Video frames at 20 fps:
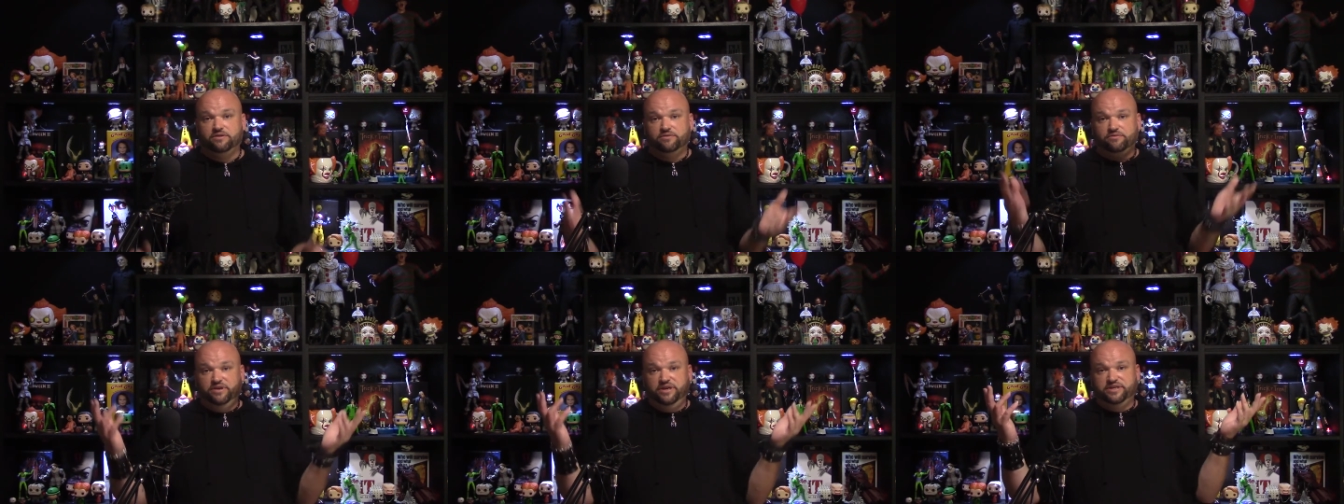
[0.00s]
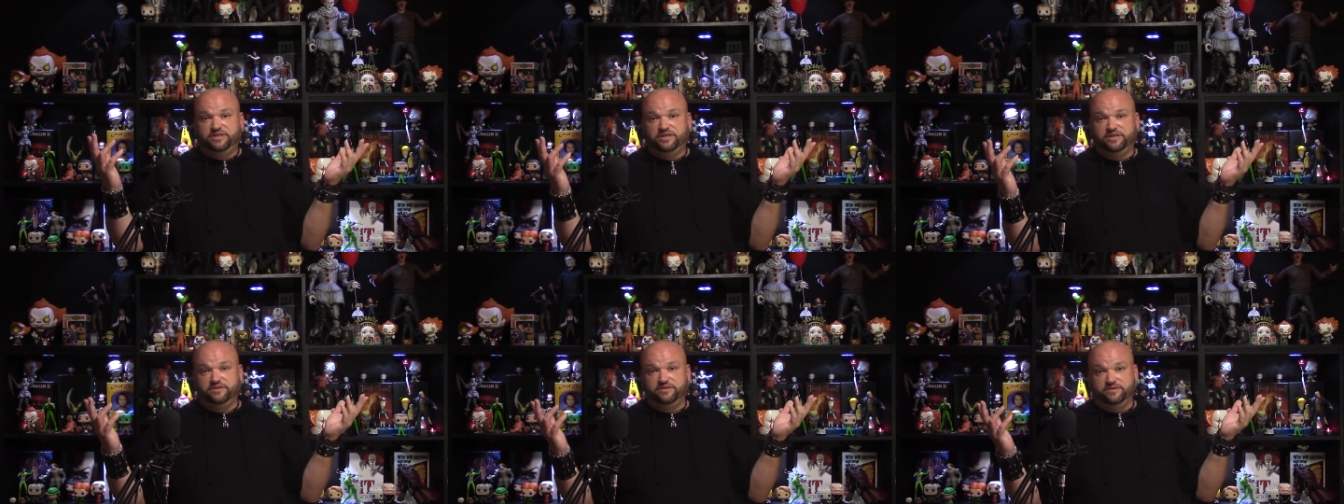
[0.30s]

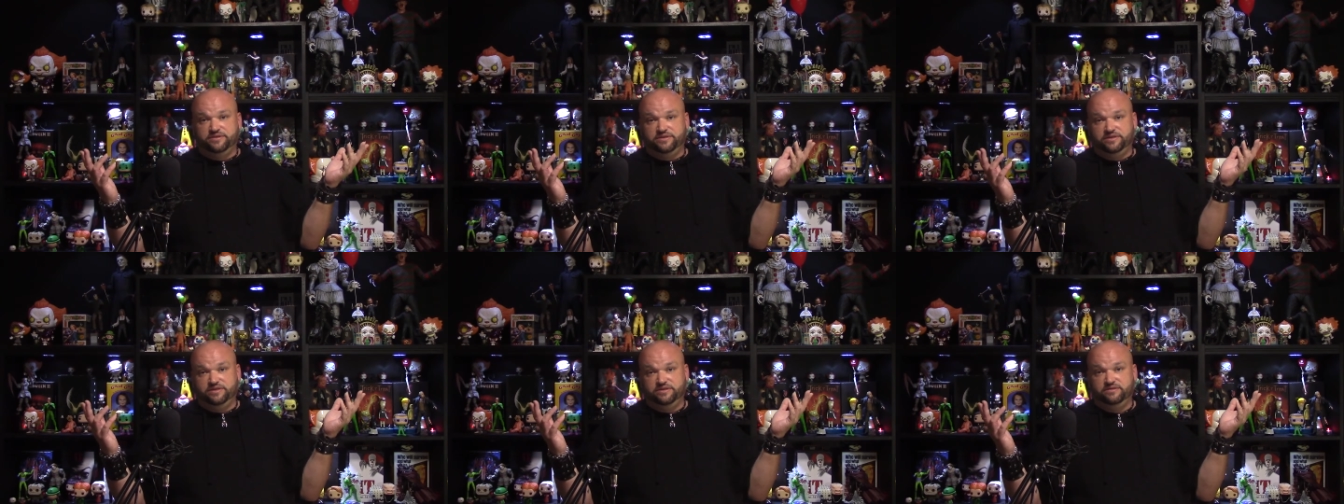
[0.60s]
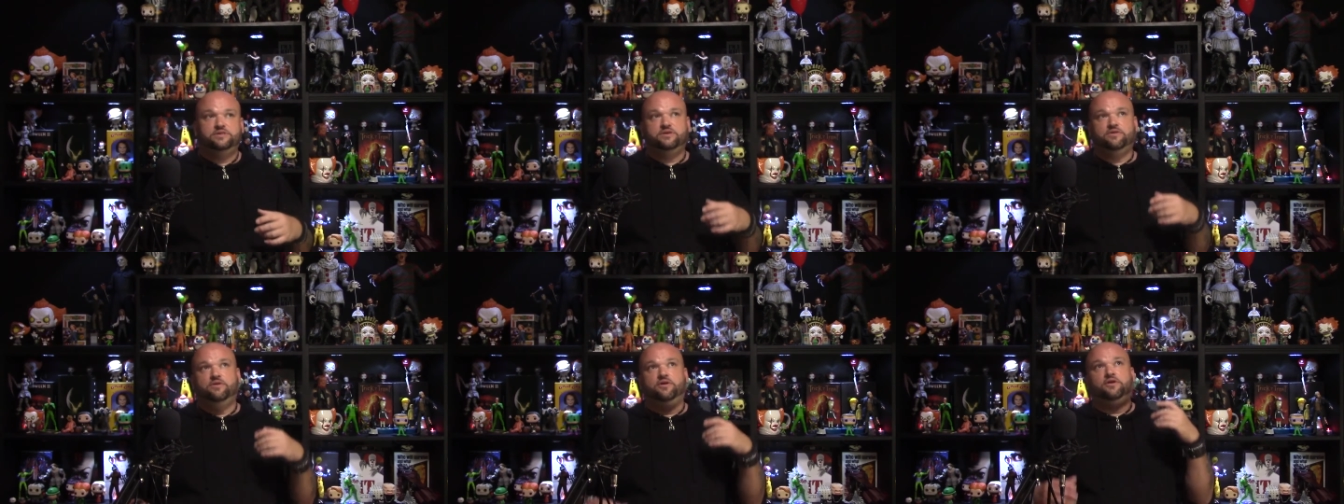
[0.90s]
reasons.
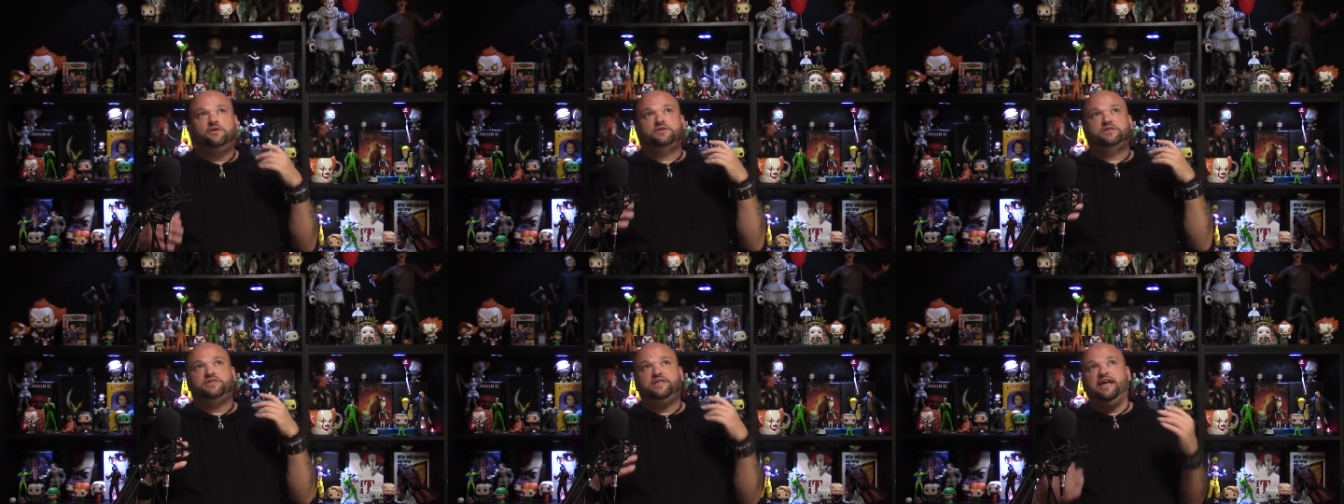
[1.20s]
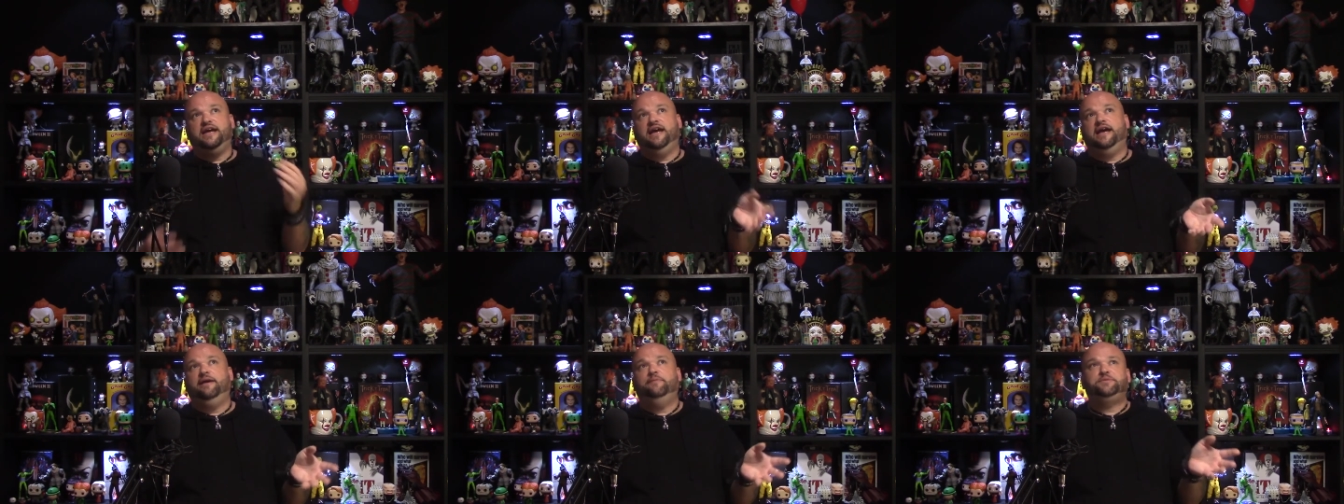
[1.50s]
So Hulk
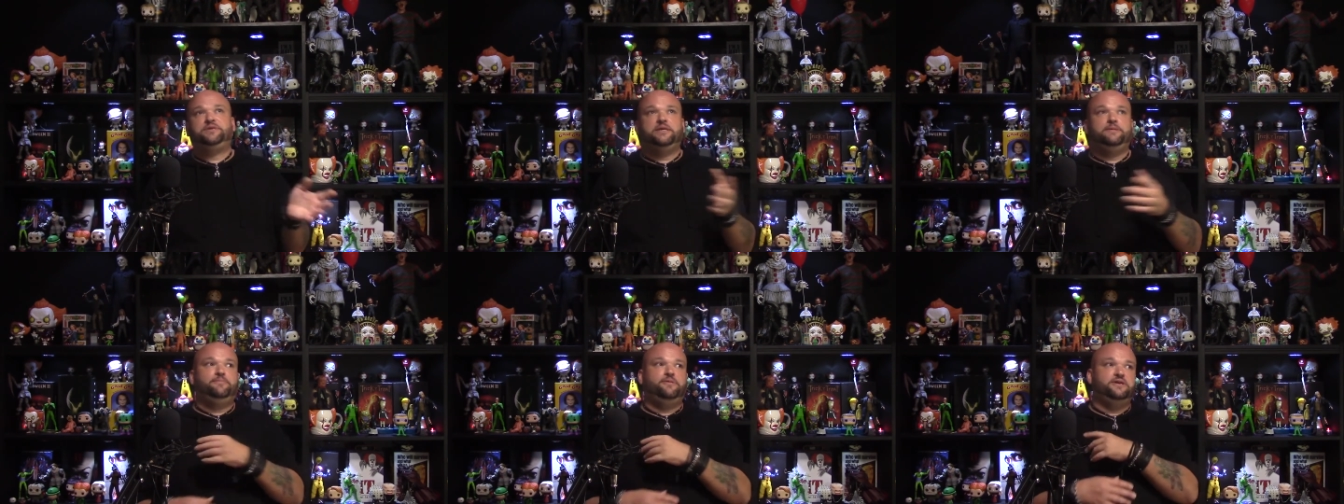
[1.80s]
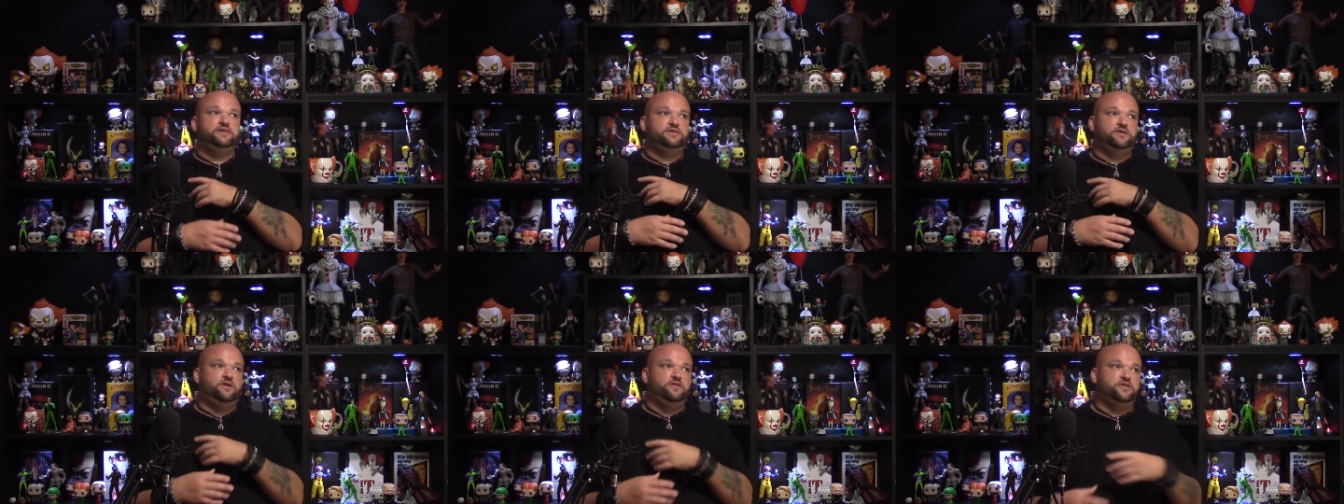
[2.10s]
snaps, he
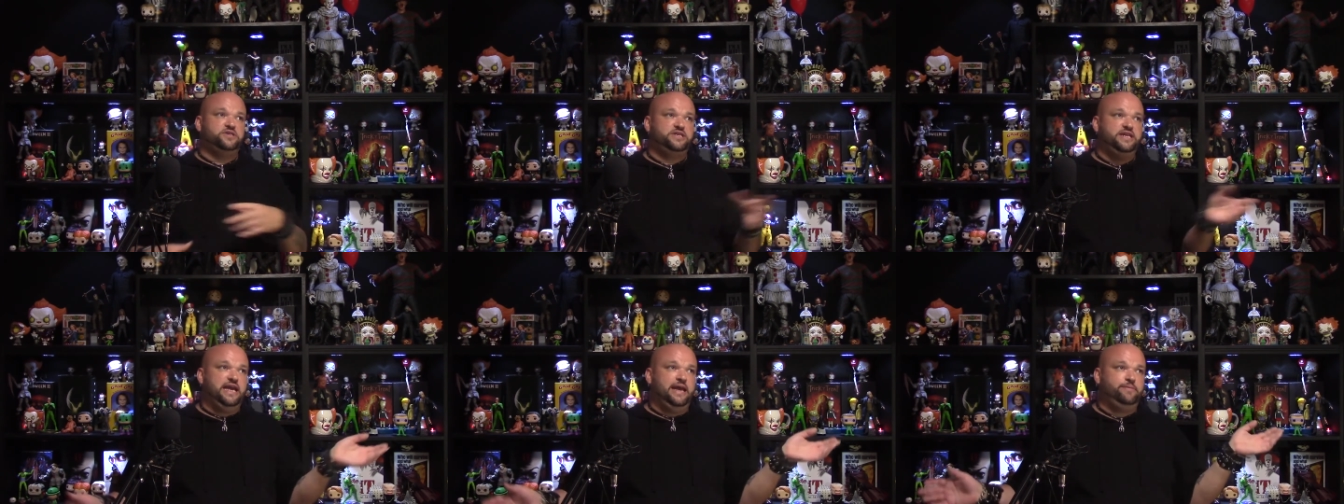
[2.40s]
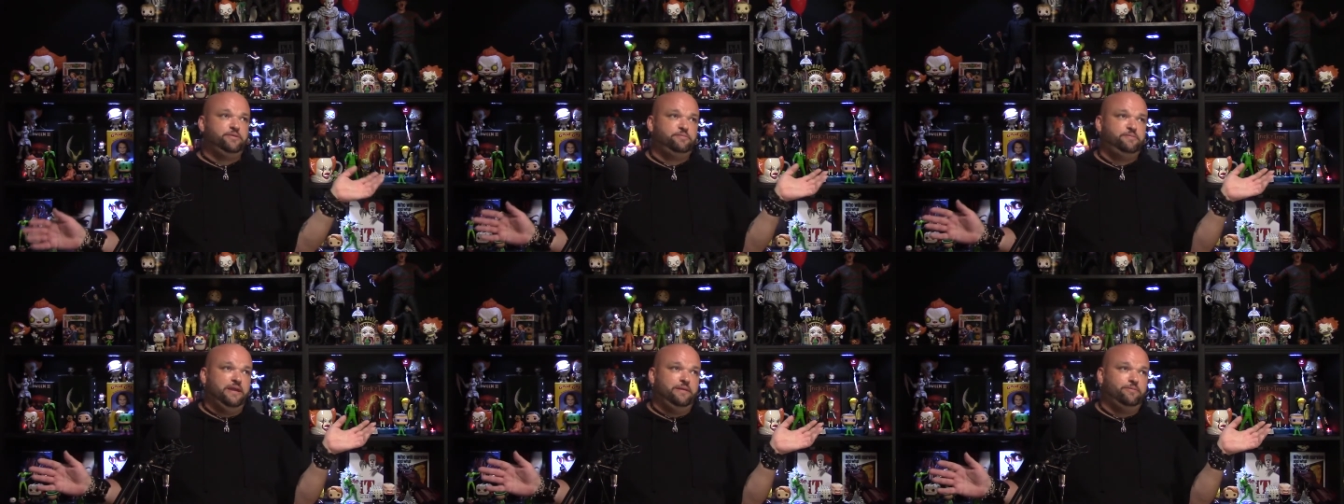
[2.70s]
brings all the
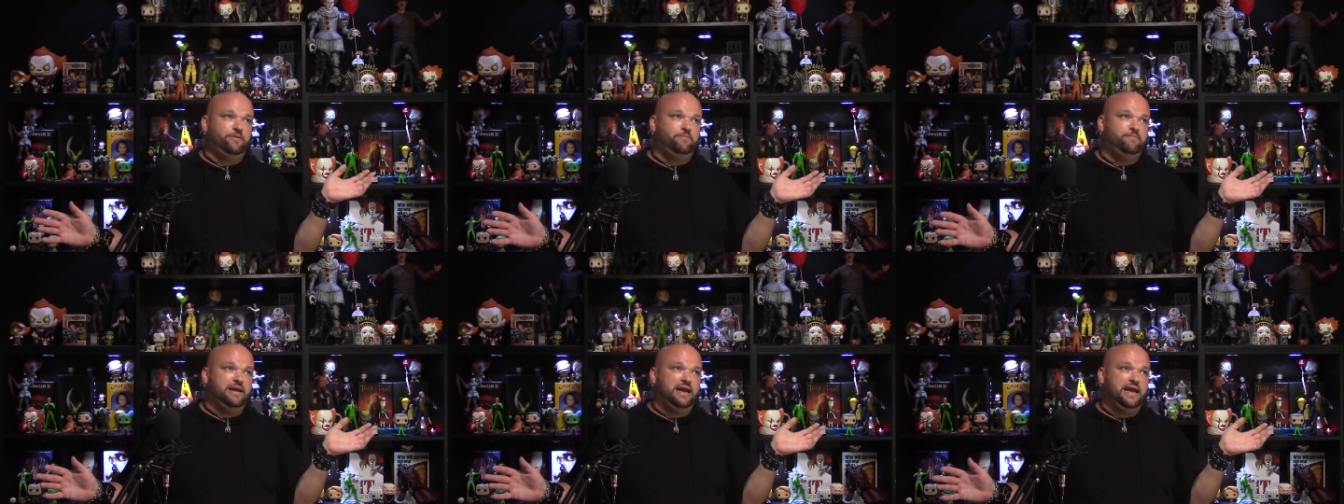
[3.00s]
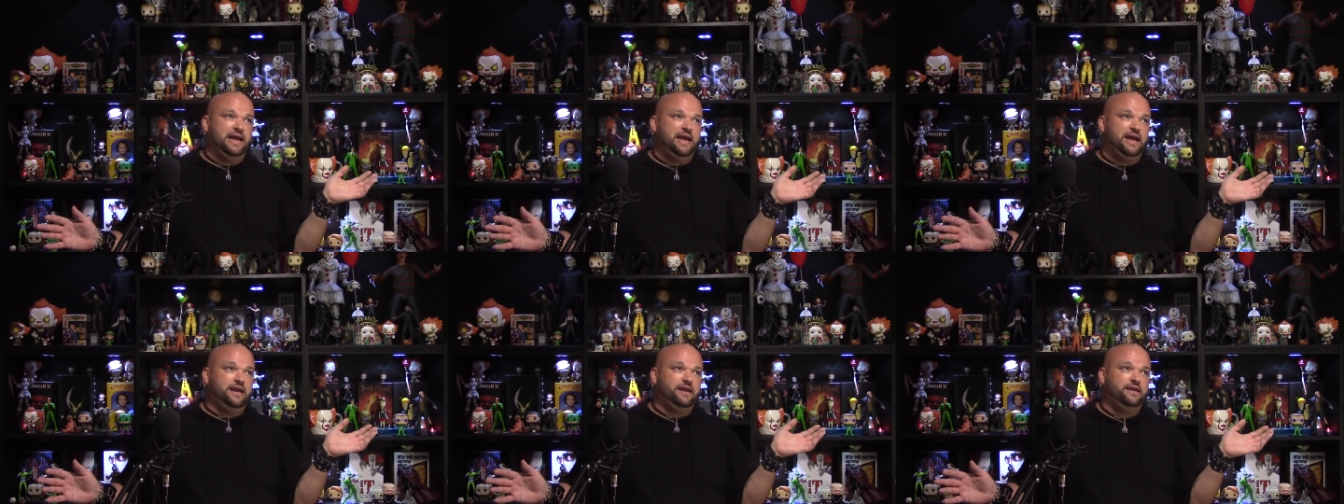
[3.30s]
snapped people
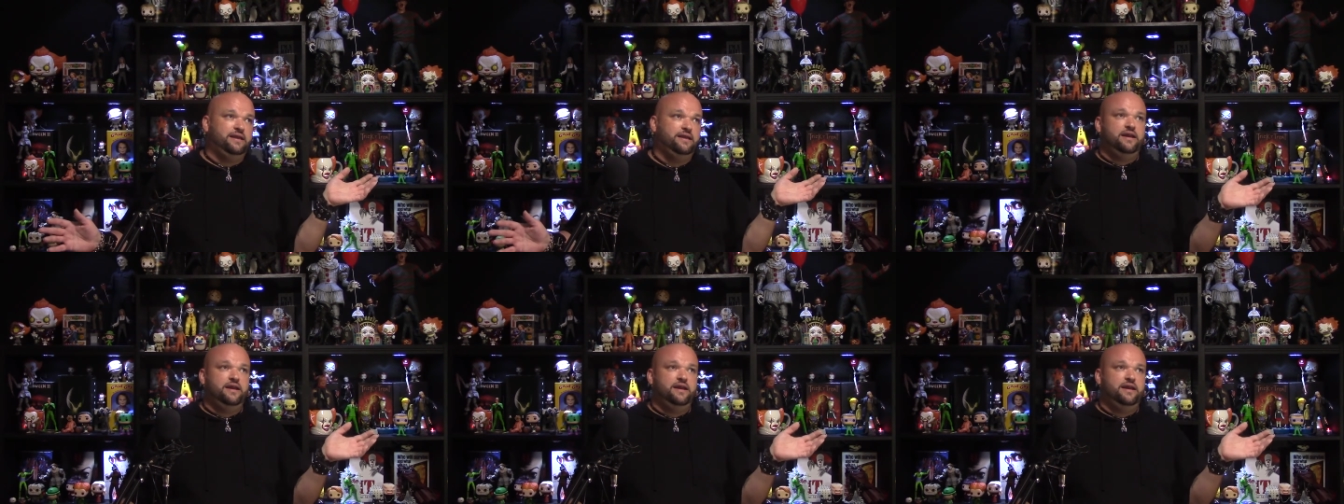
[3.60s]
back,